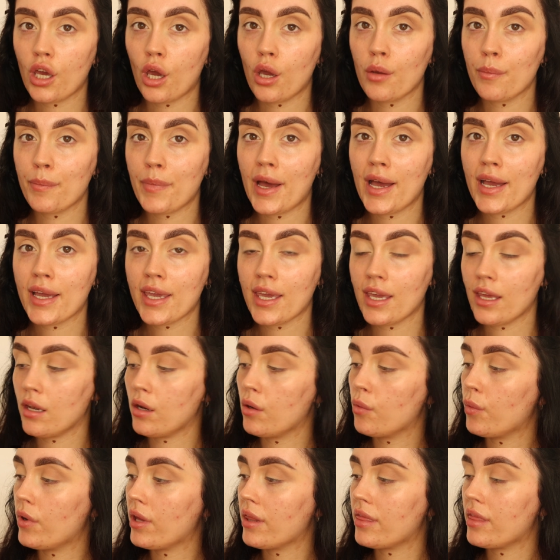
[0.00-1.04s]
Going back
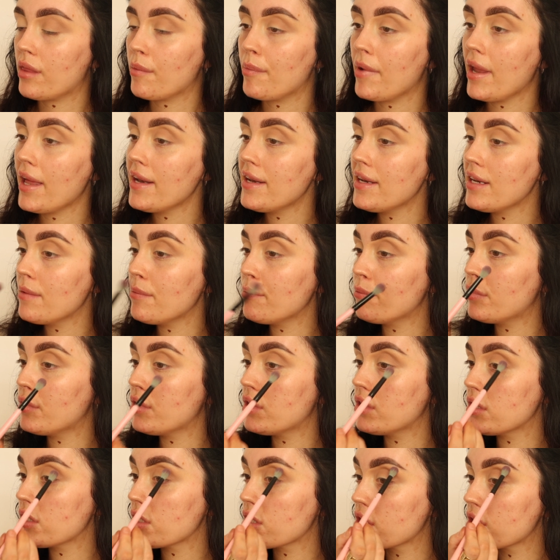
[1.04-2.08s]
in with the blending
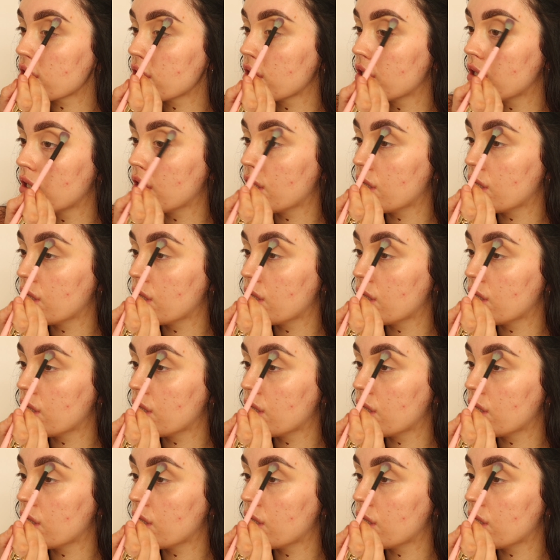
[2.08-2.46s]
brush